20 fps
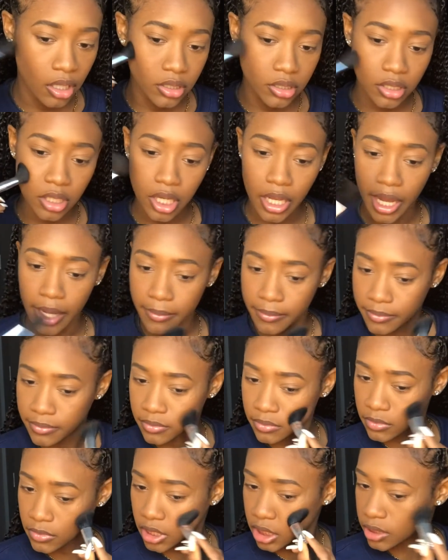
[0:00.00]
So yeah,
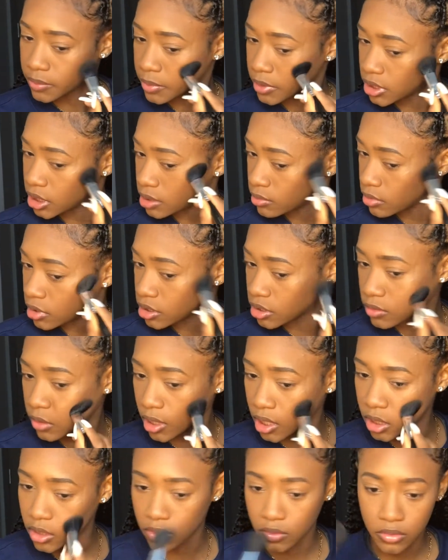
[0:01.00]
that's pretty much what
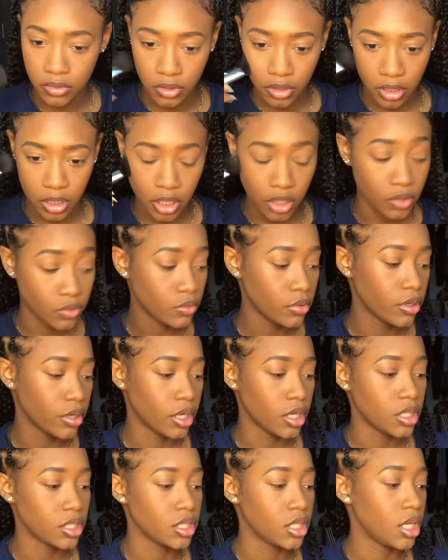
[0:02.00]
I do, nothing too
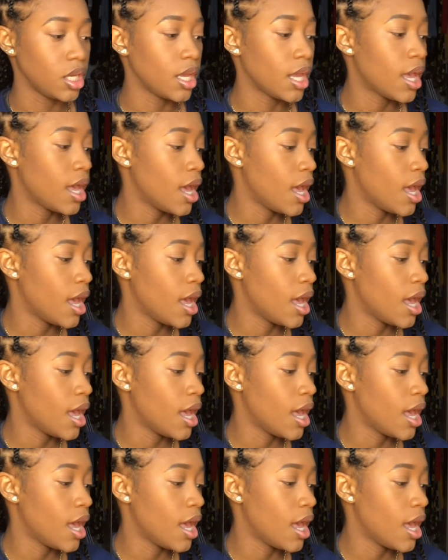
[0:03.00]
crazy.